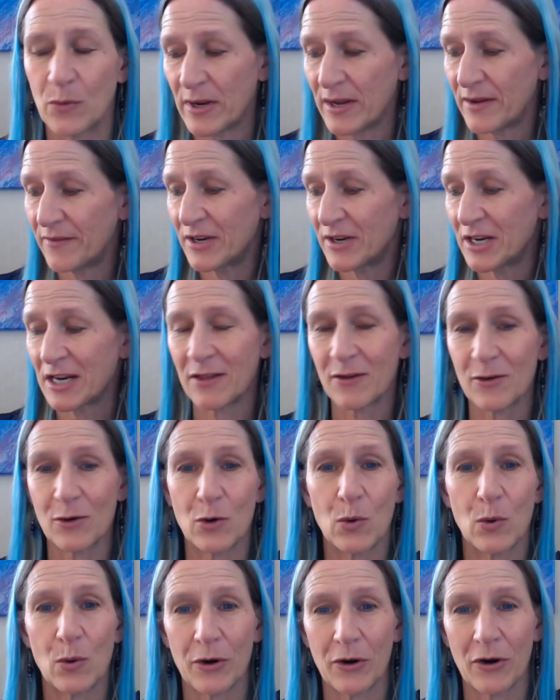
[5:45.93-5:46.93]
We have another
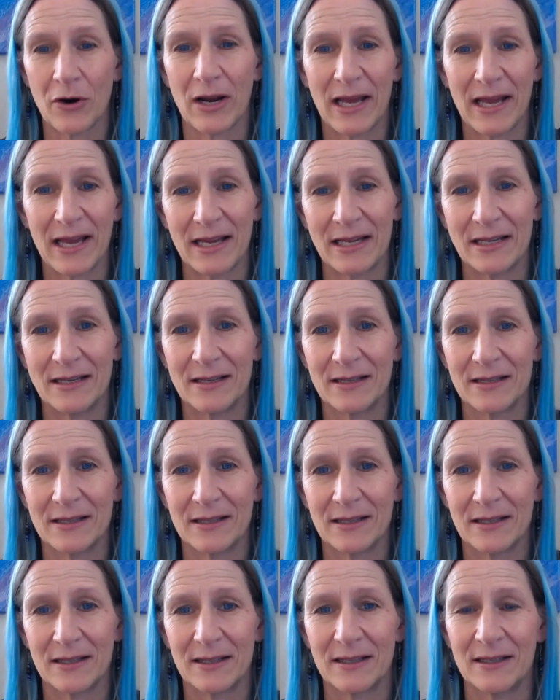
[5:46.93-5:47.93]
quarter ahead.
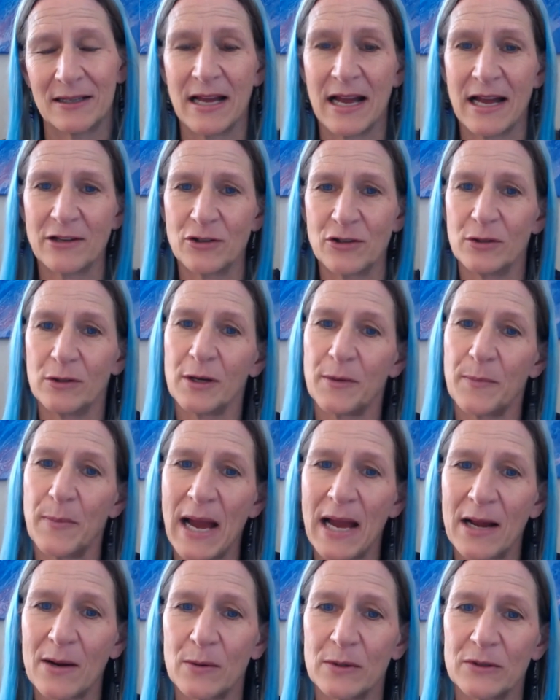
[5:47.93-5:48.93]
As you look
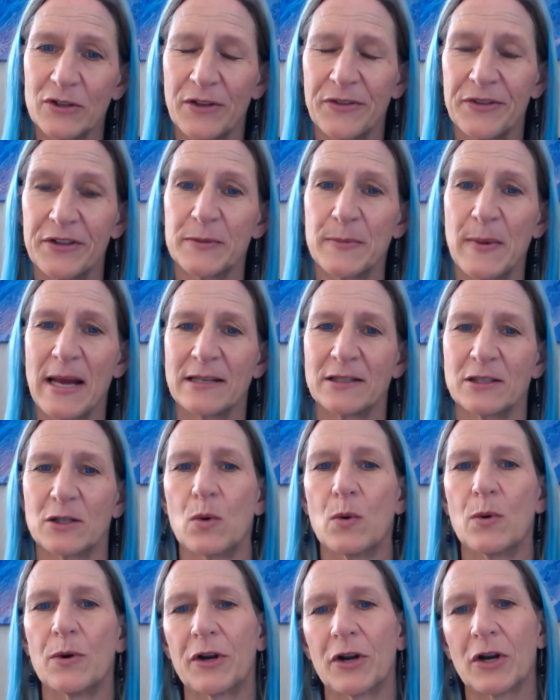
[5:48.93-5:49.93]
backwards on this
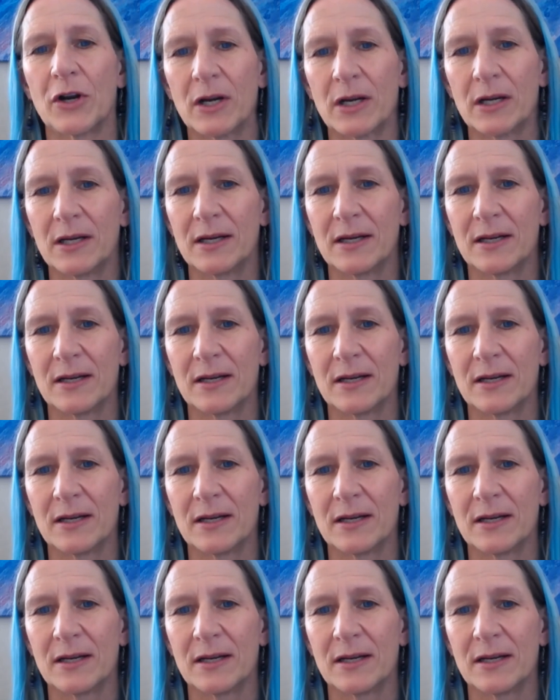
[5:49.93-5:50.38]
past quarter,